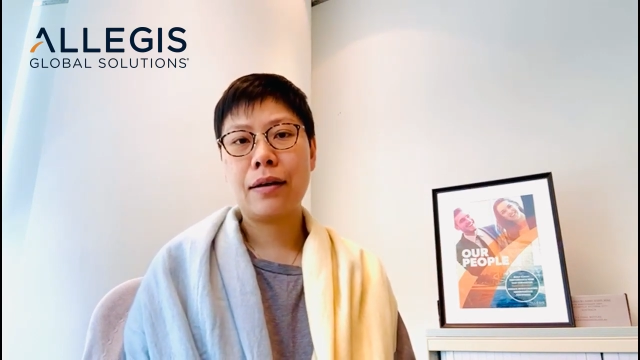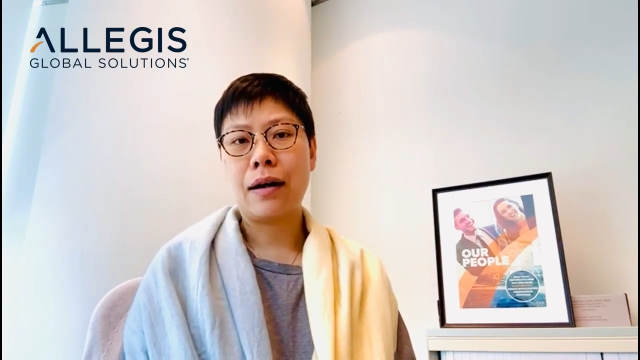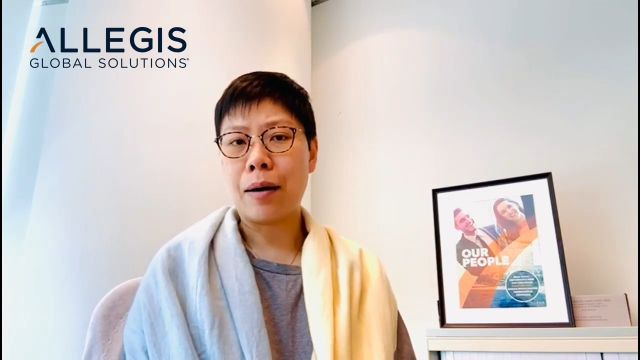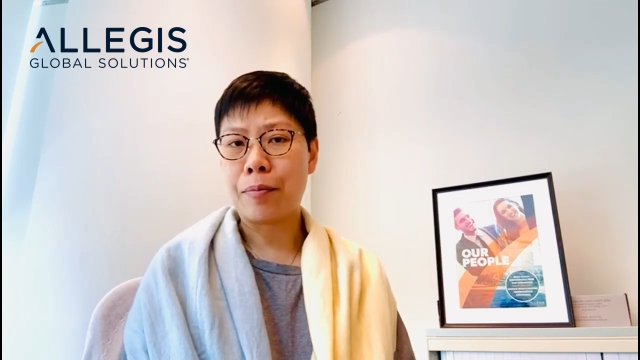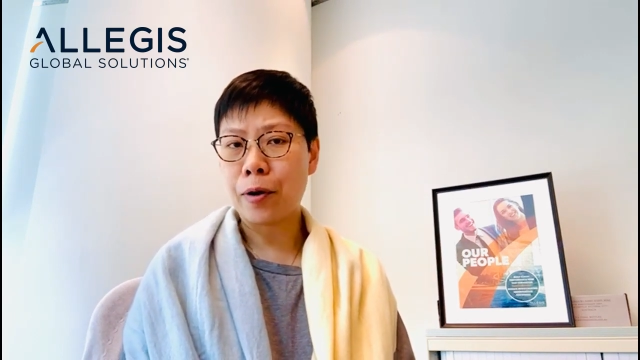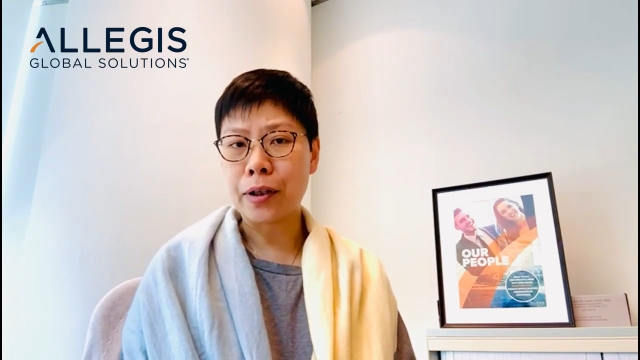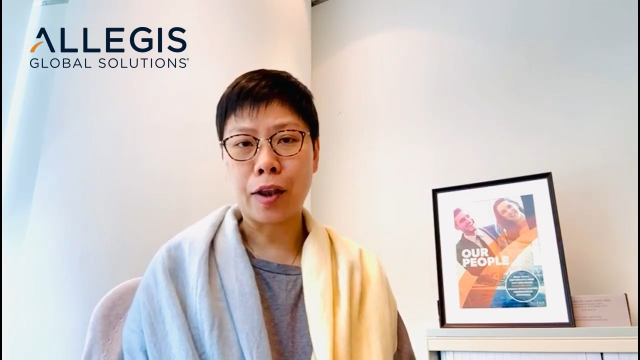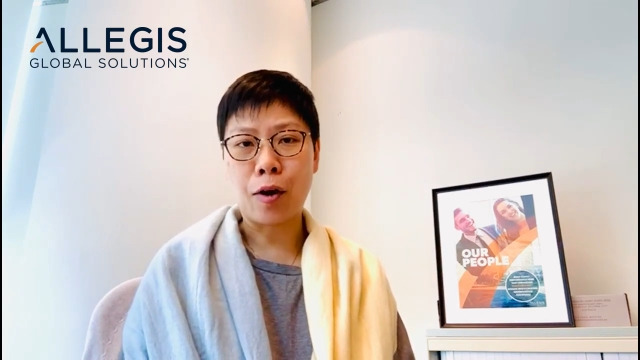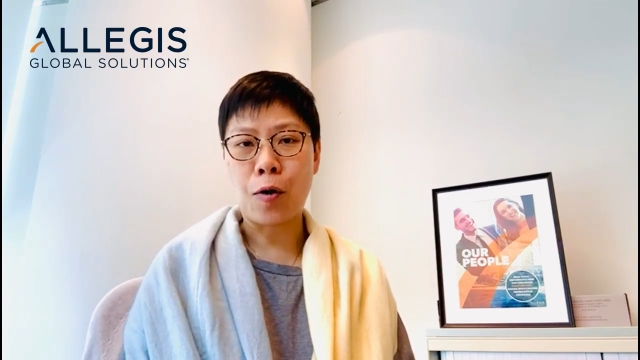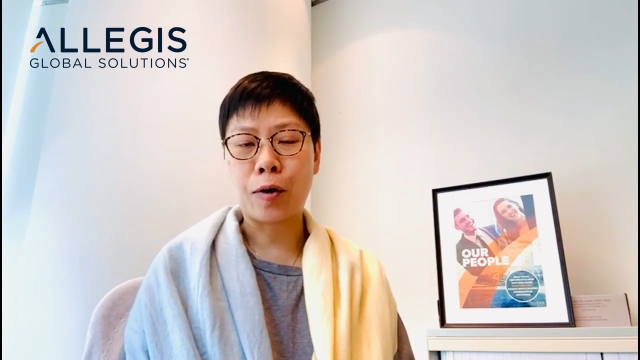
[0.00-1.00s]
I brought
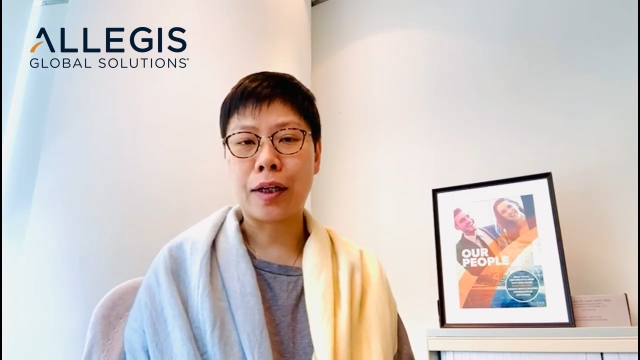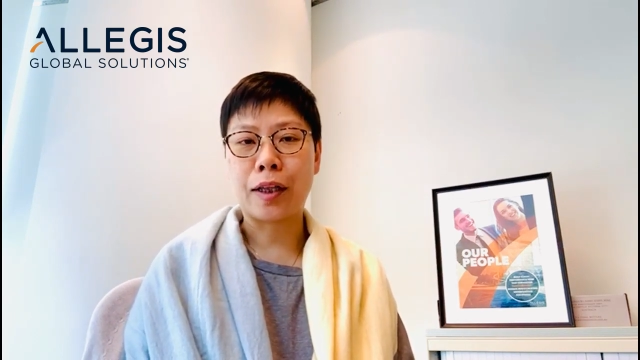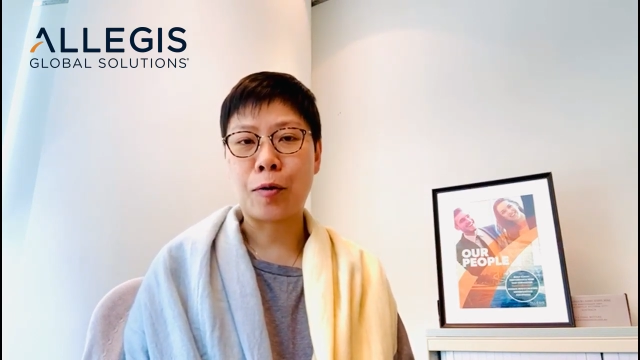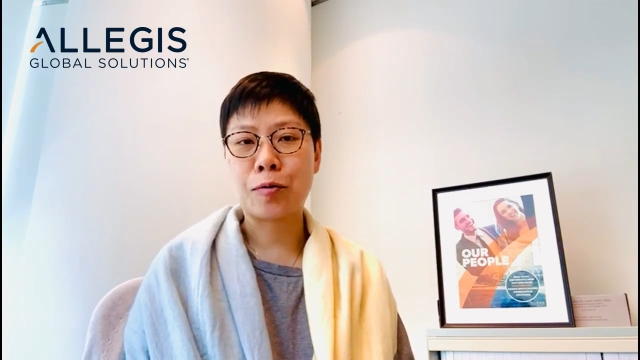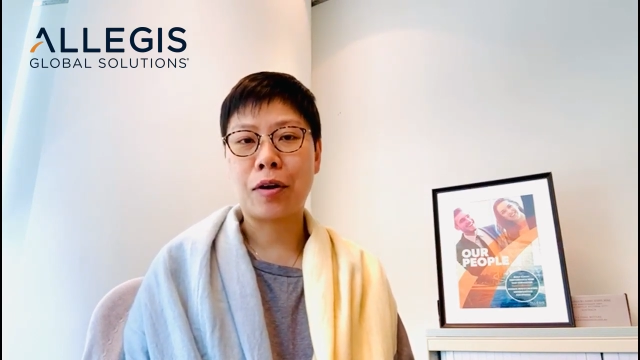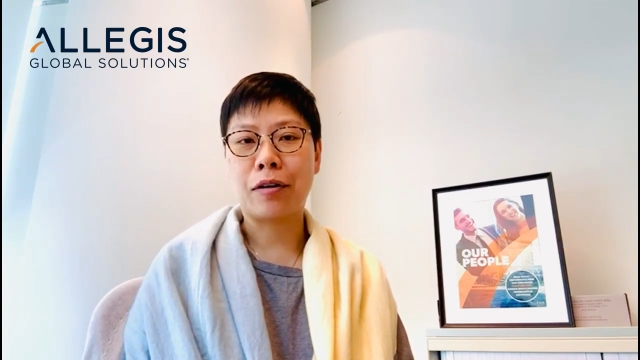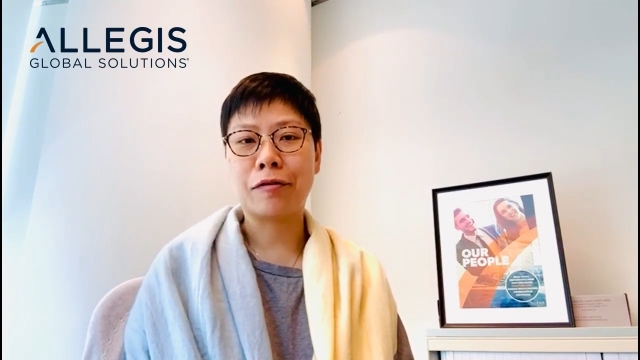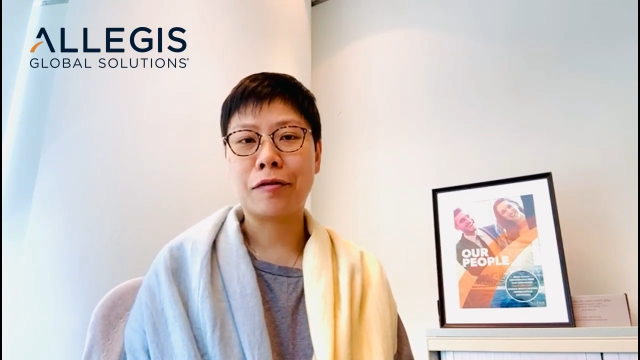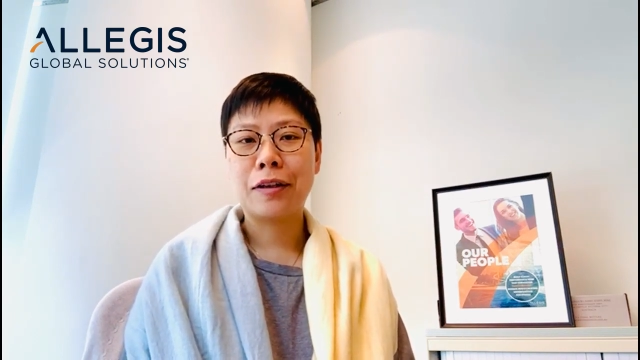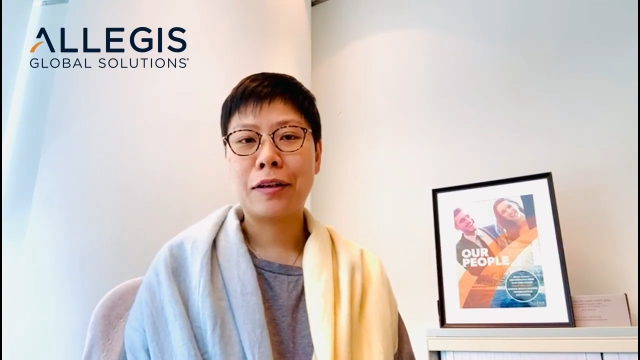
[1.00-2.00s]
along a lot of
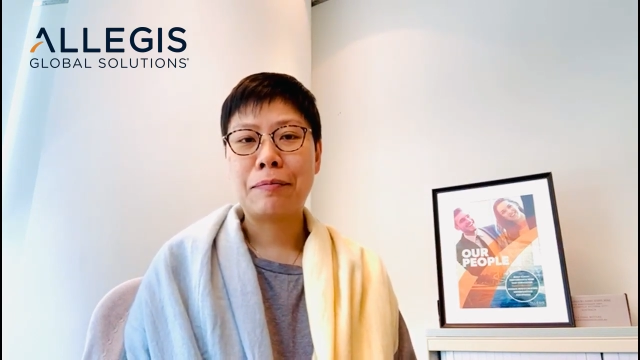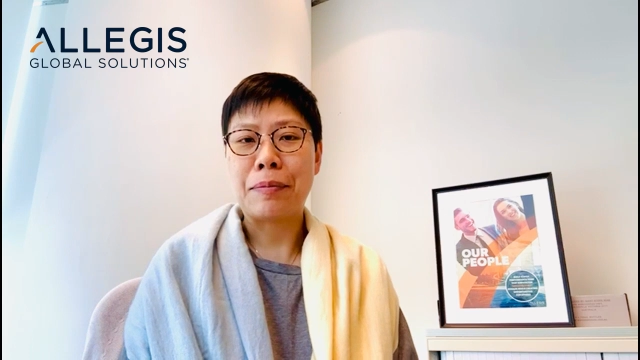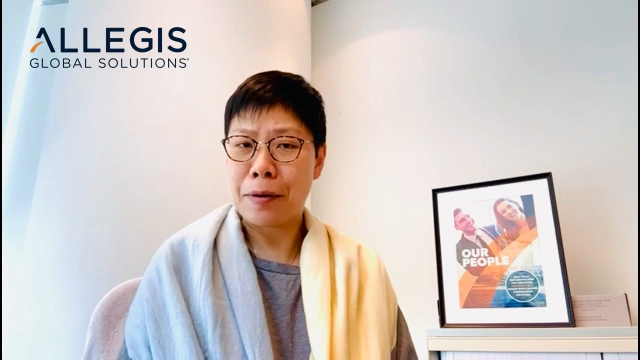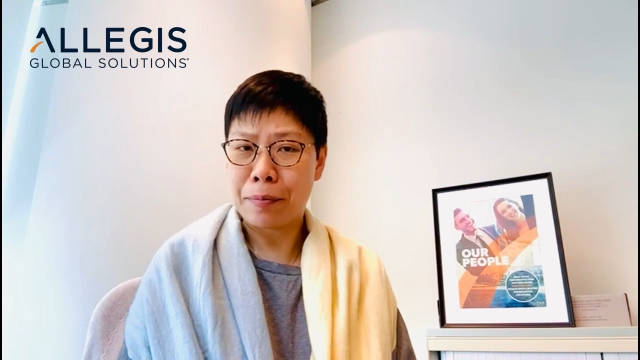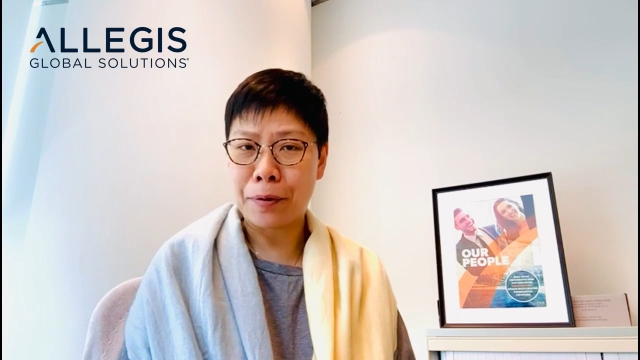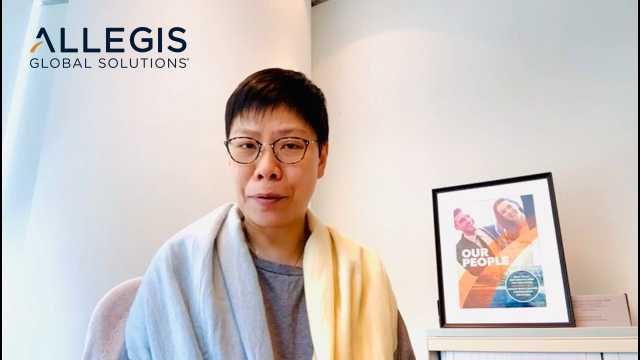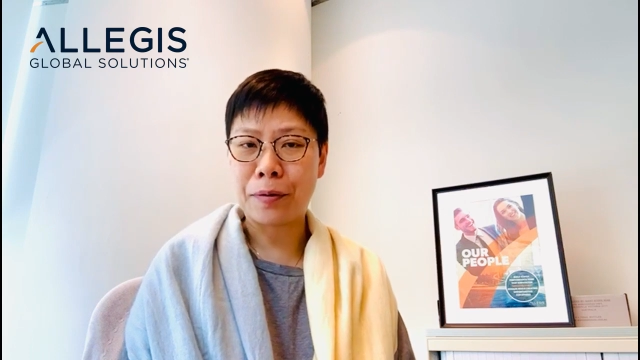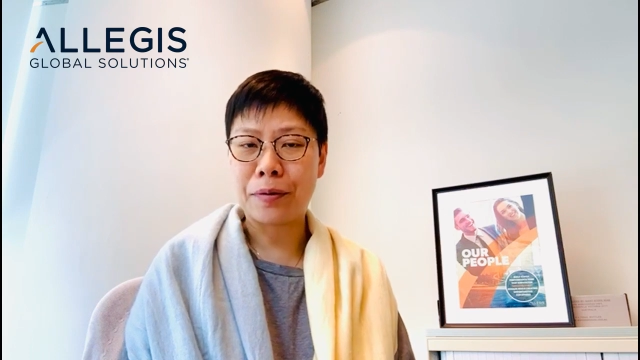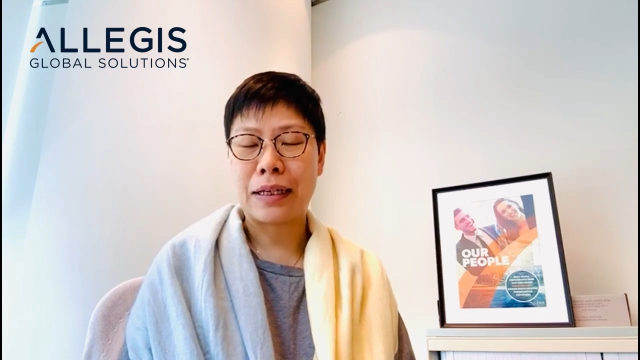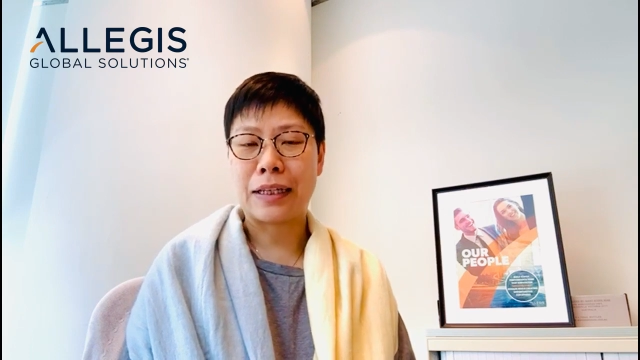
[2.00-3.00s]

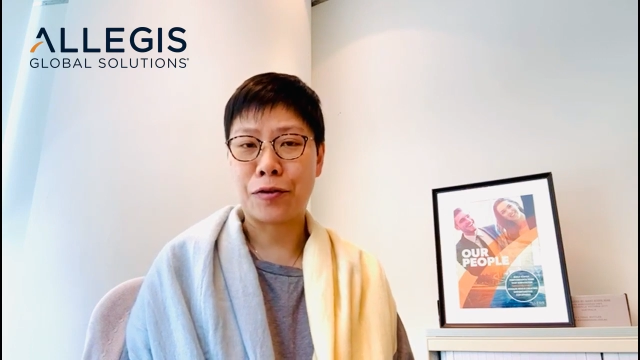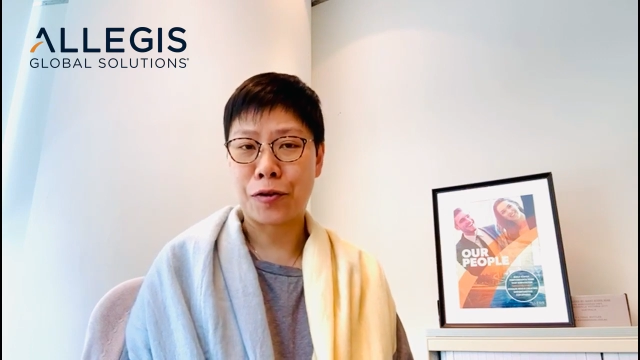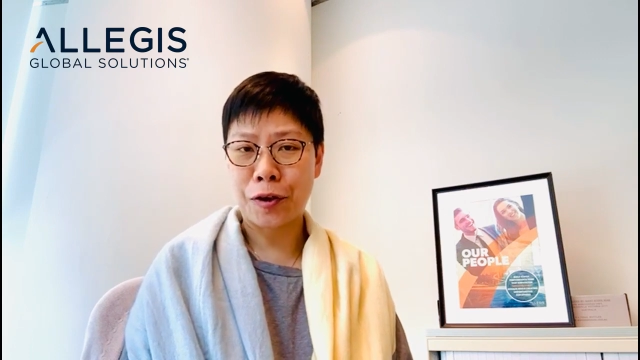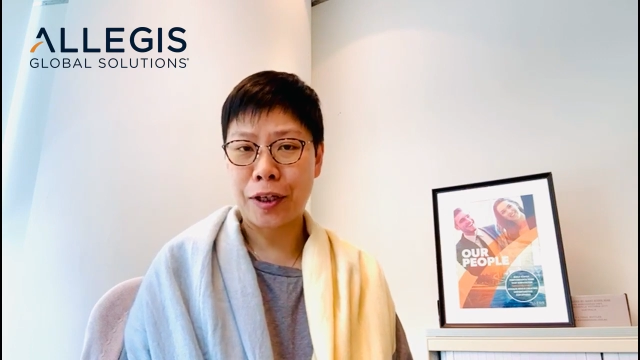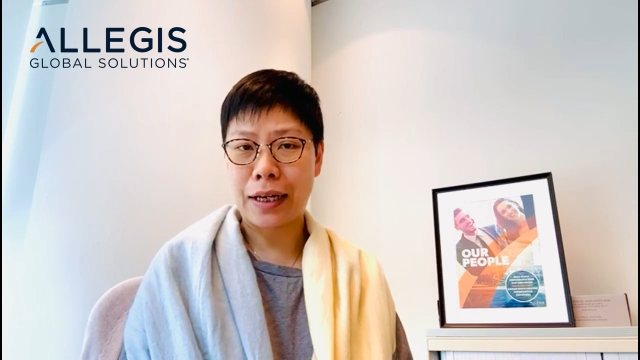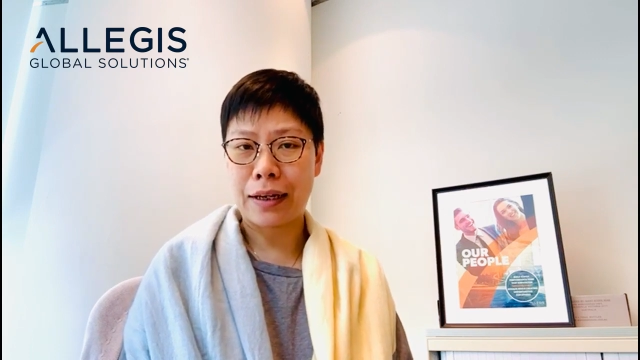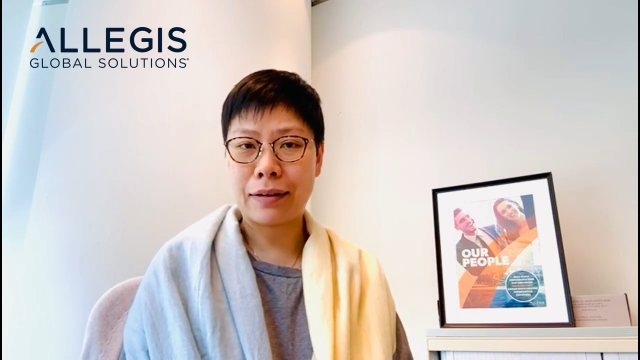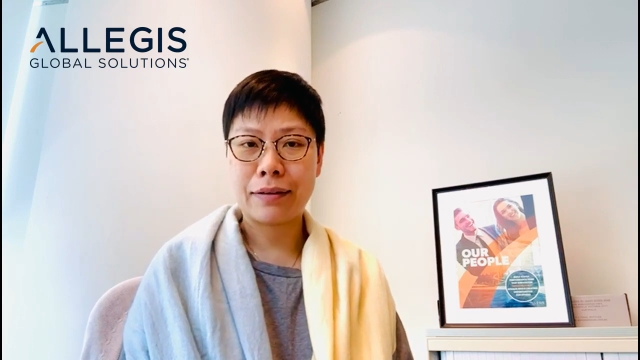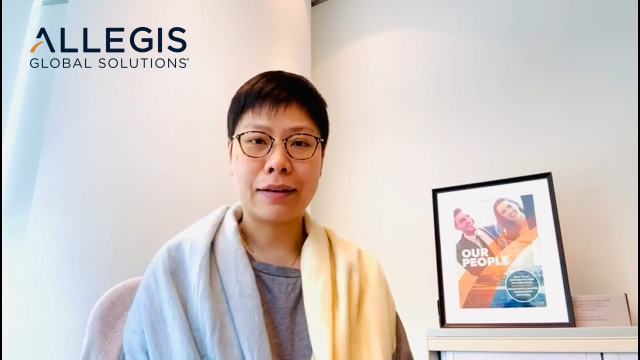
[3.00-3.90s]
people in the journey,